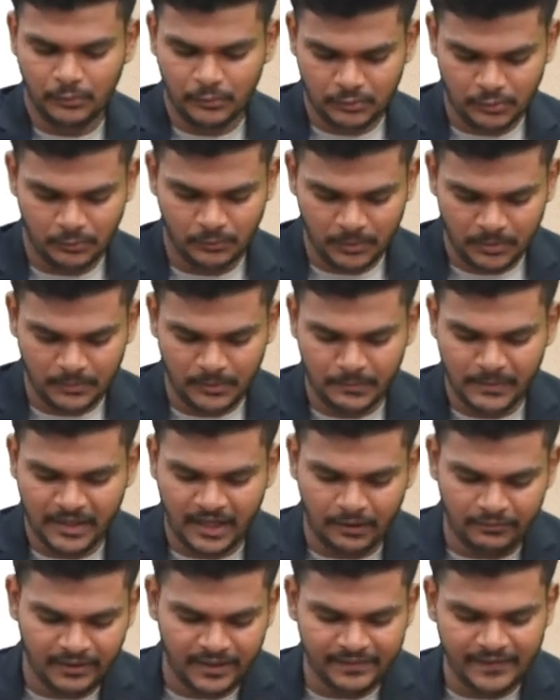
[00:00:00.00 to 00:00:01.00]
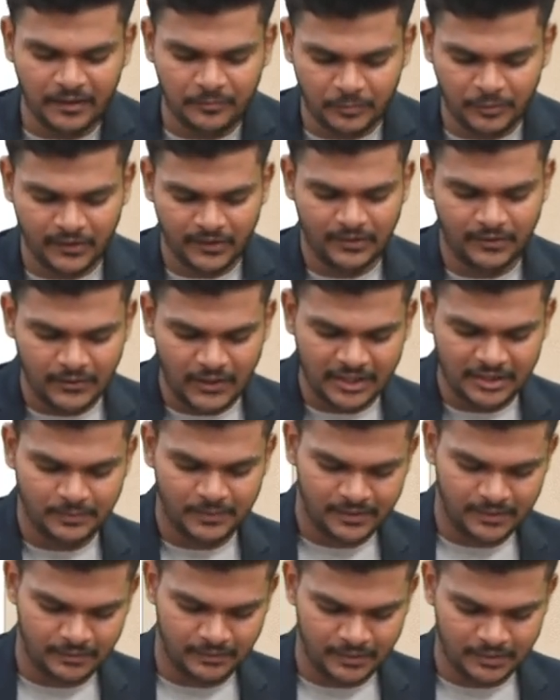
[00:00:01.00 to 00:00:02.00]
So we will be covering that particular
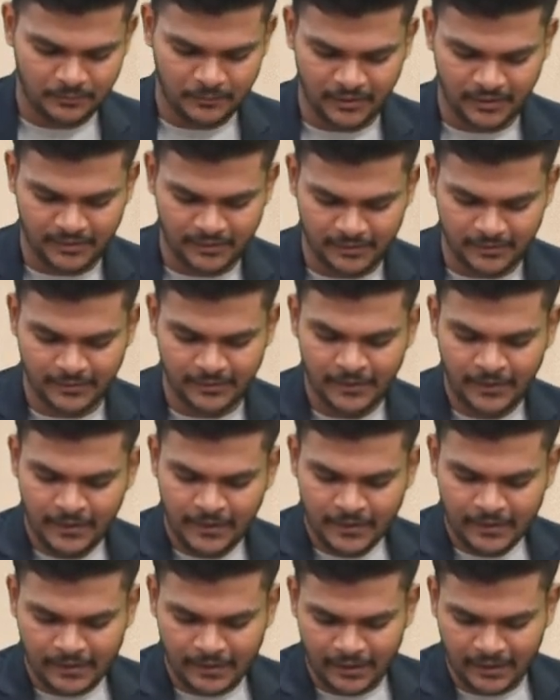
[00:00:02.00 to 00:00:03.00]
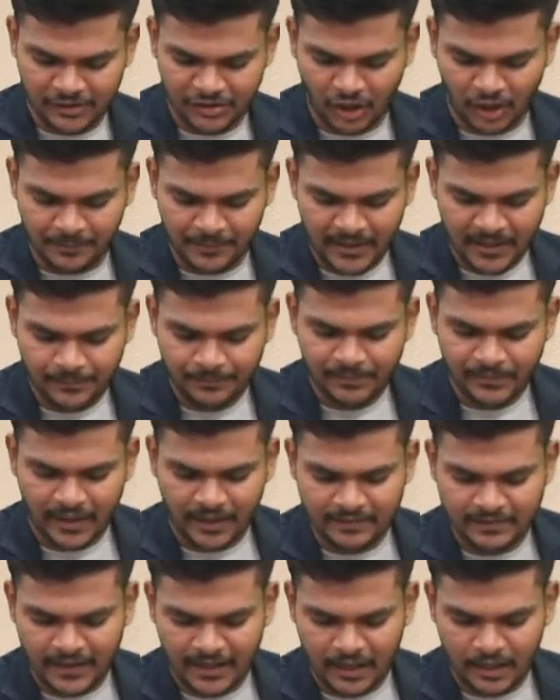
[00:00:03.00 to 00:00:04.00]
aspect in this particular topic.
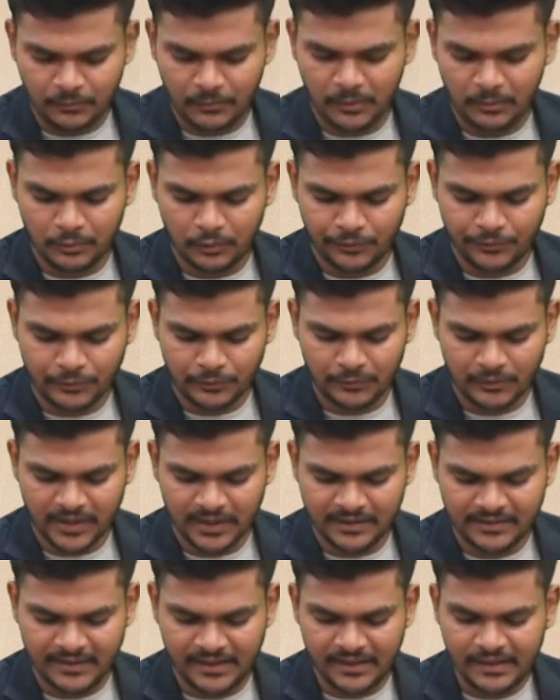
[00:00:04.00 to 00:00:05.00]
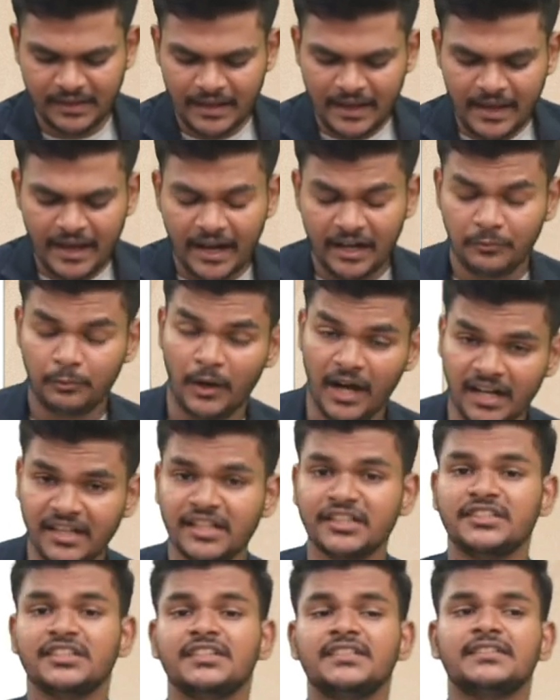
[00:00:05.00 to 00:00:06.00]
And then we will also look at the
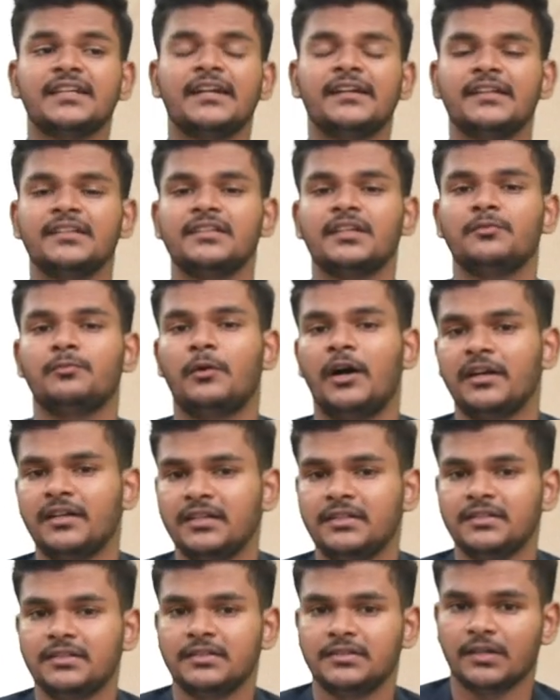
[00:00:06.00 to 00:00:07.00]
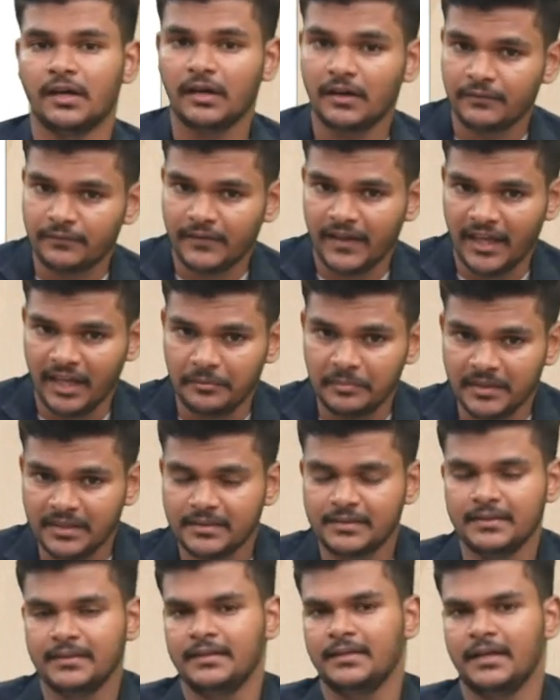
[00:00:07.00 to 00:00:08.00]
advantages and disadvantages of
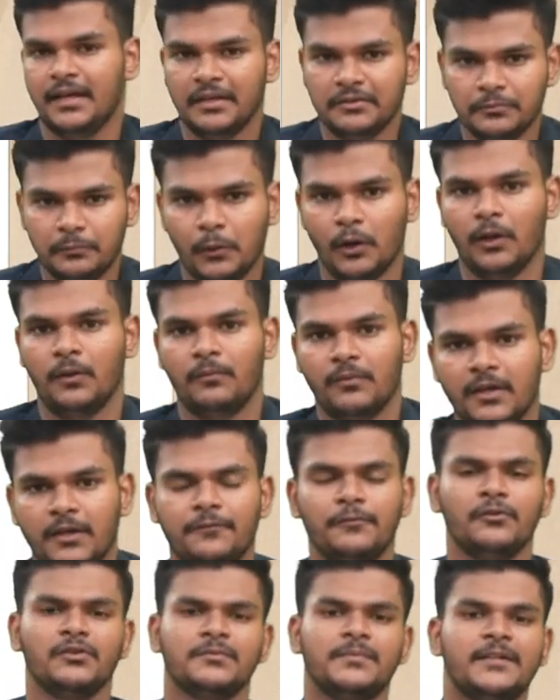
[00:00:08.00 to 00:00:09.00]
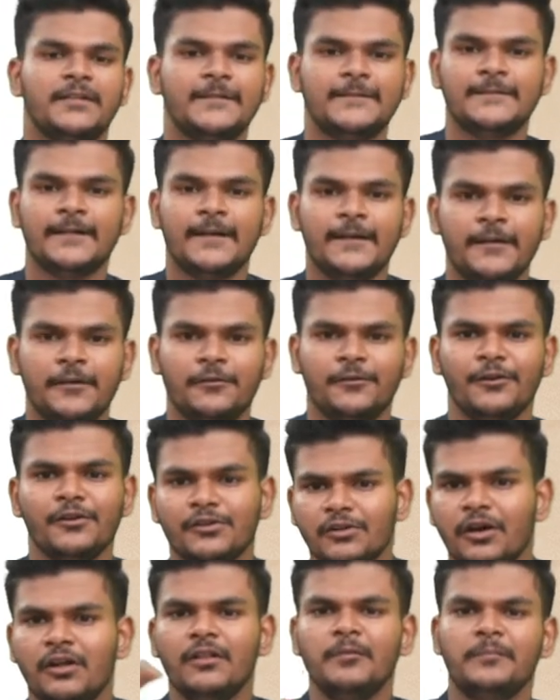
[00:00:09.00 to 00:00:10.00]
ABC as well. Okay, folks, because, you know,
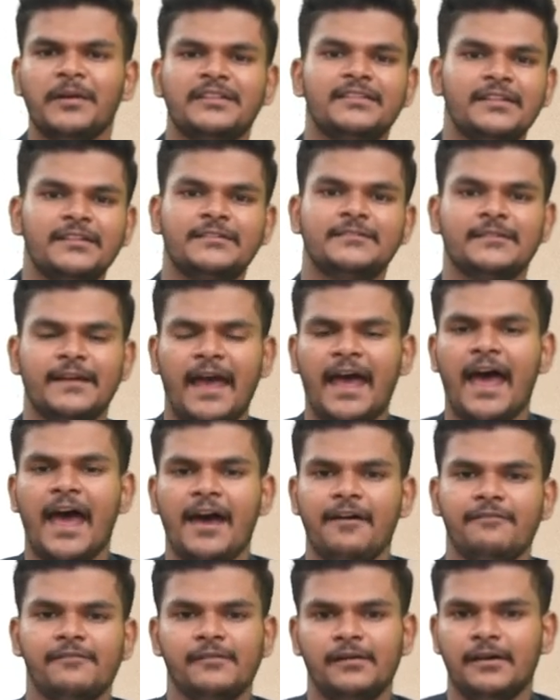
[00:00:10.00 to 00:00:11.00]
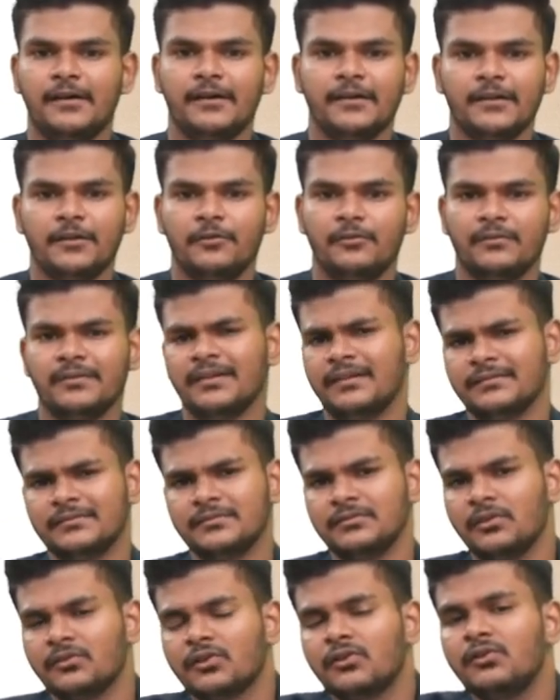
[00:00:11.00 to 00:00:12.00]
not all methods have,
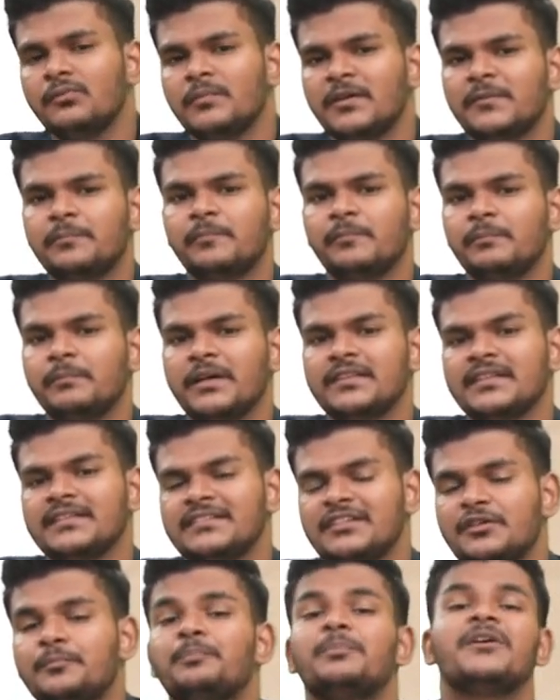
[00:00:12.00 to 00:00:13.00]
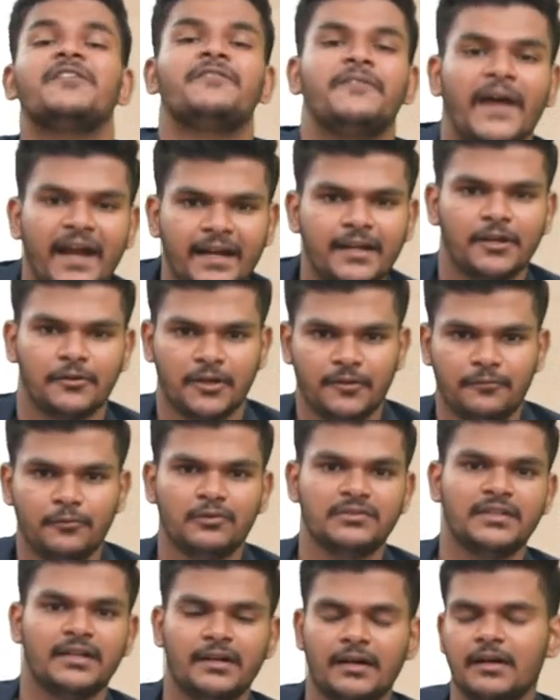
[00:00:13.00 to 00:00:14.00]
not all methods are perfect. Okay,
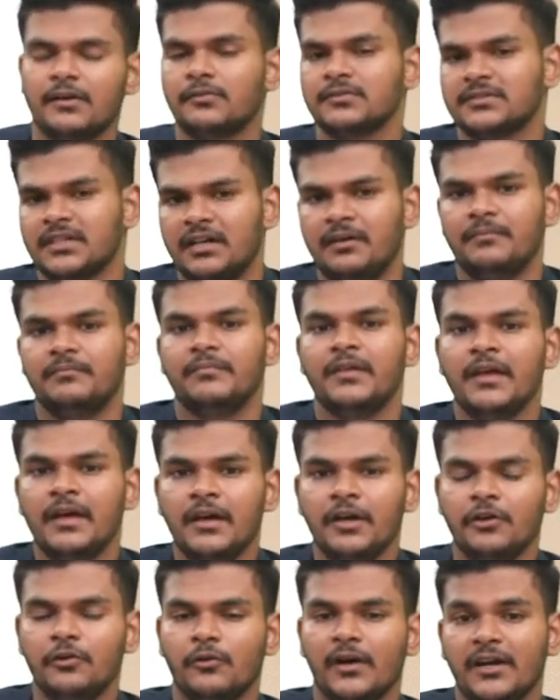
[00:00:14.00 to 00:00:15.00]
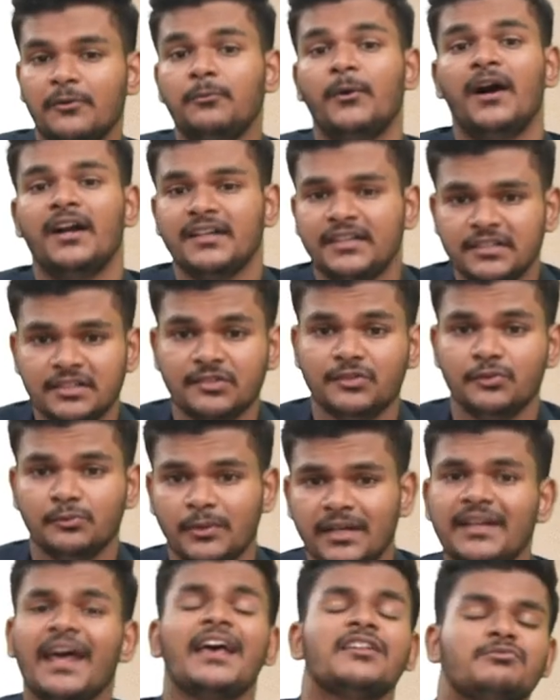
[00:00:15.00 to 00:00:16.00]
folks, there are some, you advantages to
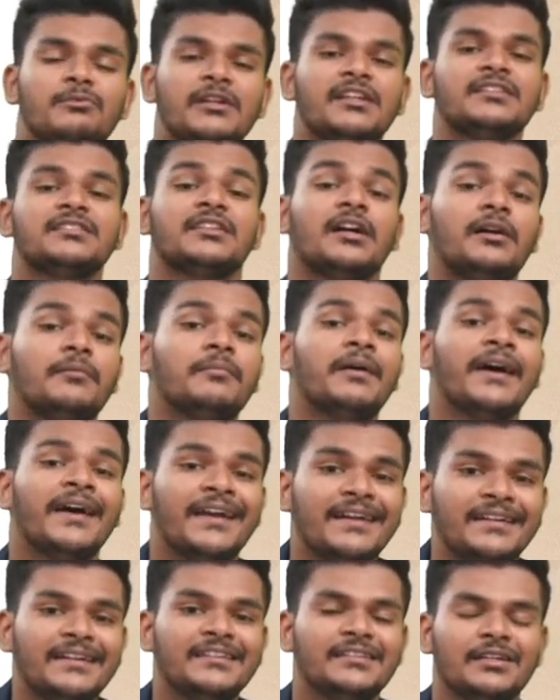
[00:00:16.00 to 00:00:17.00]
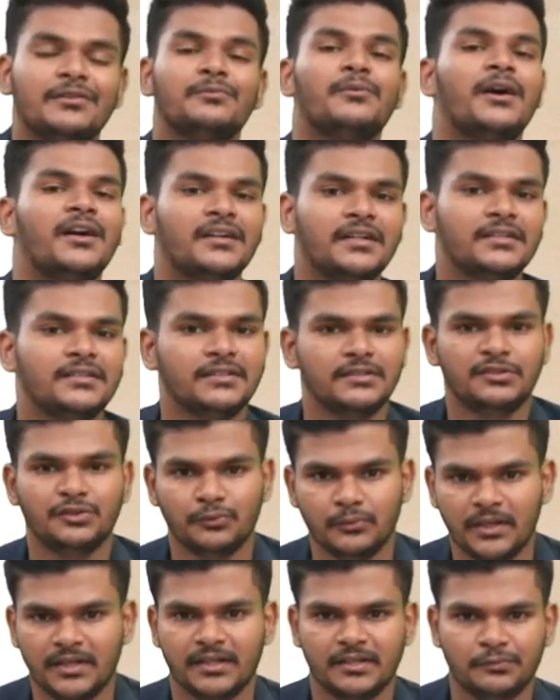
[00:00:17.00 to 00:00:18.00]
it as well as some disadvantages
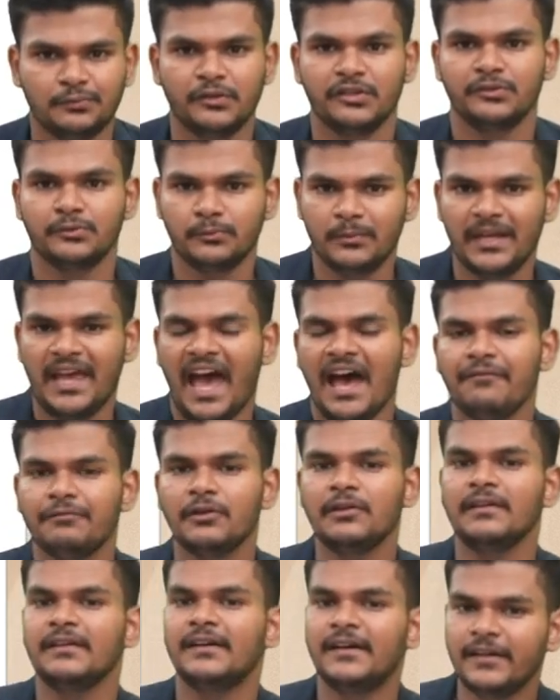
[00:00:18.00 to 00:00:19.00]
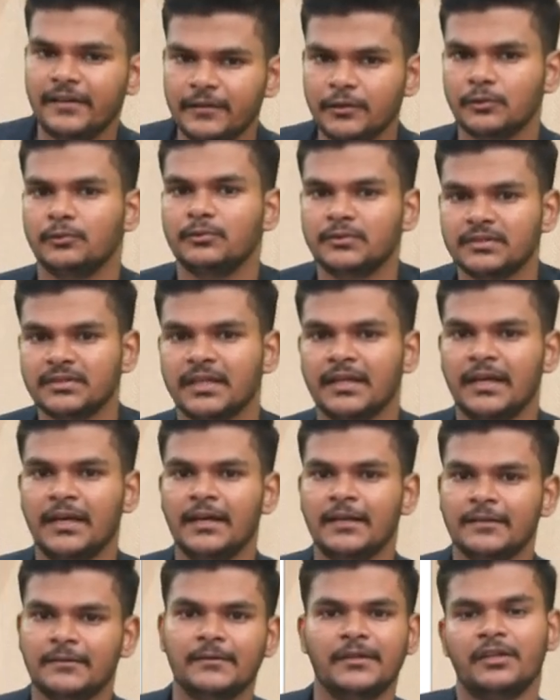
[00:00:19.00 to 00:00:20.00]
to it as well. So we have to learn those,
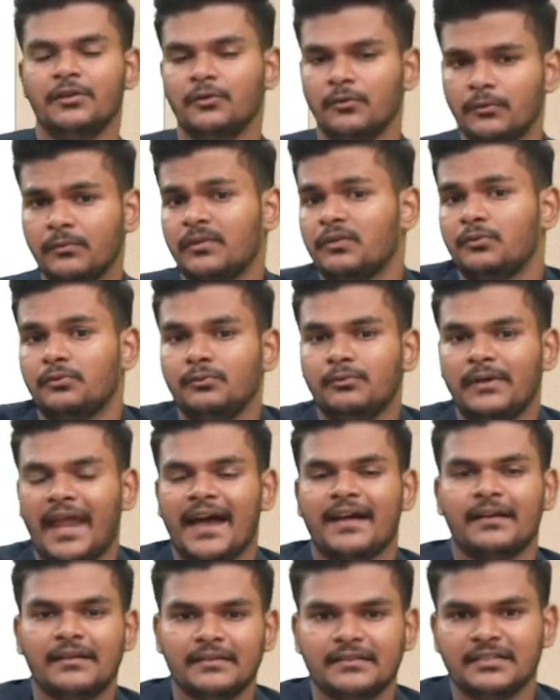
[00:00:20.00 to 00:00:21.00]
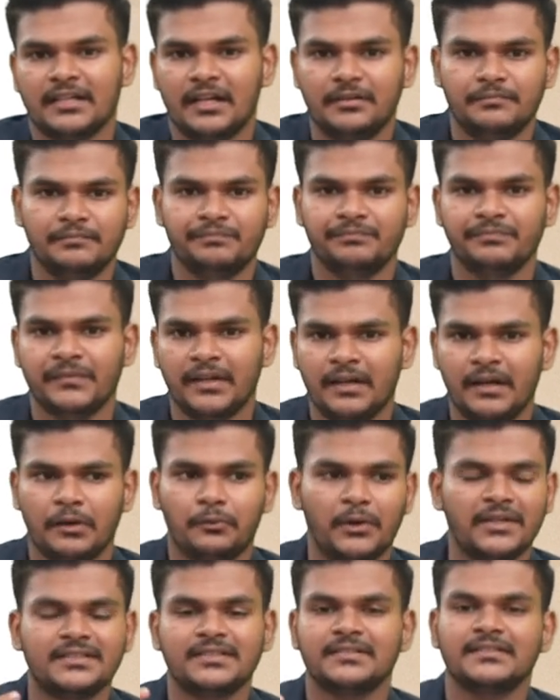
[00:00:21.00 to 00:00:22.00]
you know, to tackle some
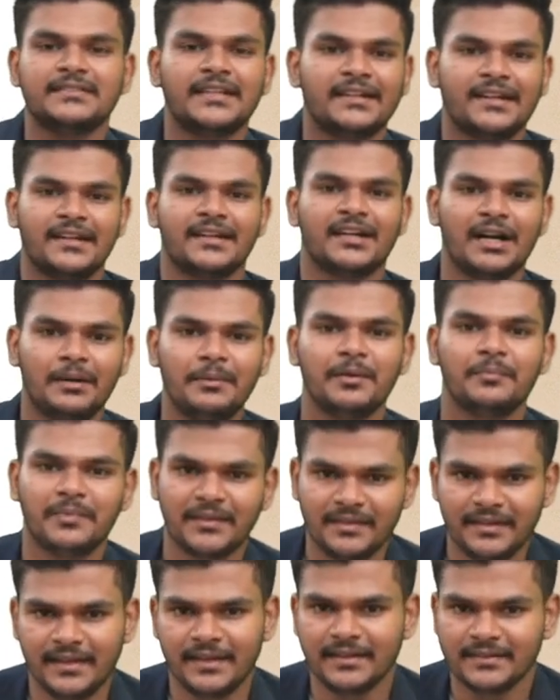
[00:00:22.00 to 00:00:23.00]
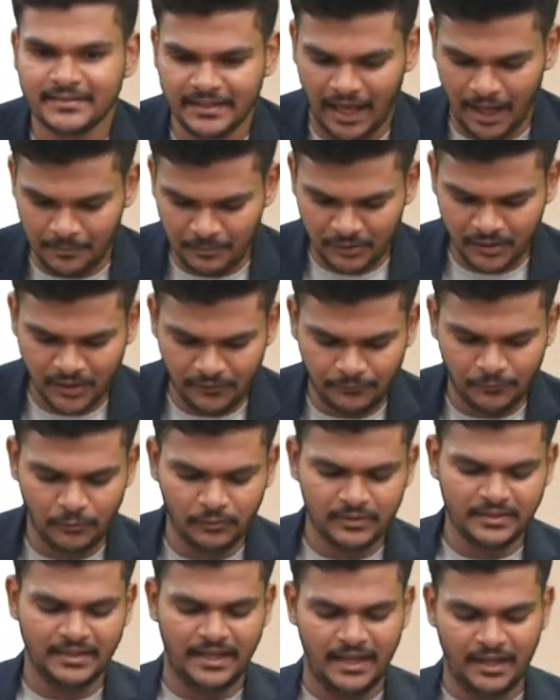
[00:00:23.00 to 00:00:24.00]
questions that can come up in the exam. Okay,
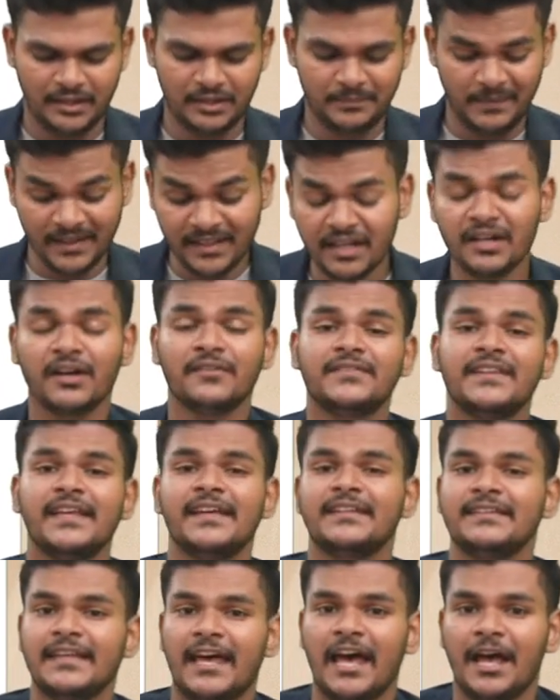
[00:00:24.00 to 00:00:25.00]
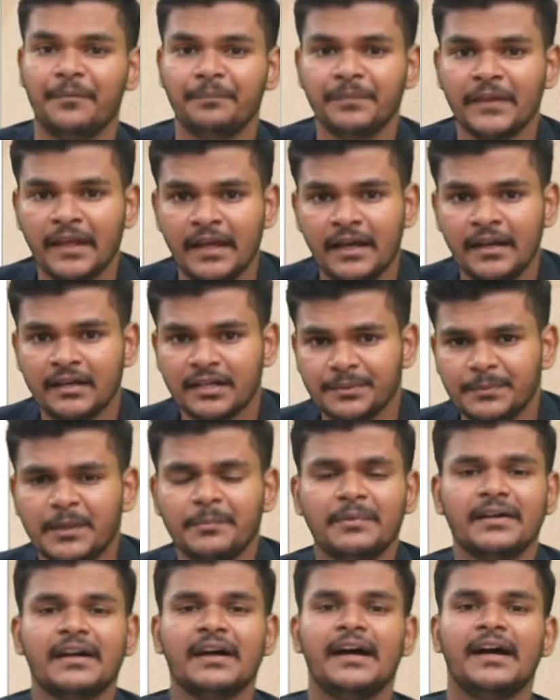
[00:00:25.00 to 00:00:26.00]
folks, and speaking of the exam,
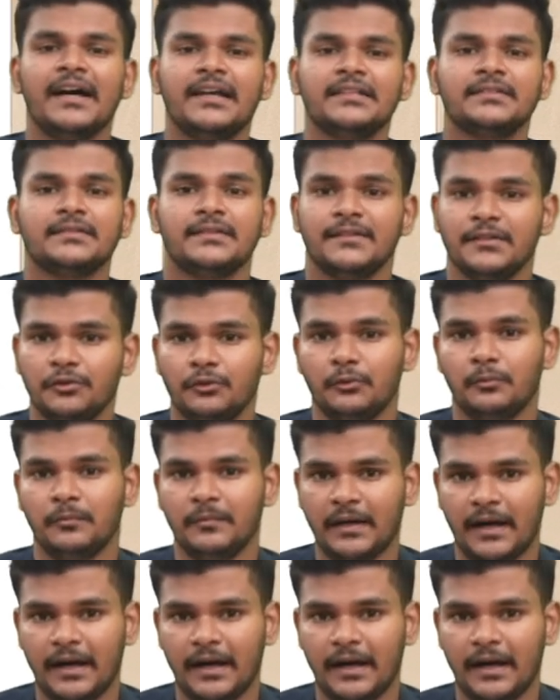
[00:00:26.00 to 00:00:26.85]
remember guys, you know,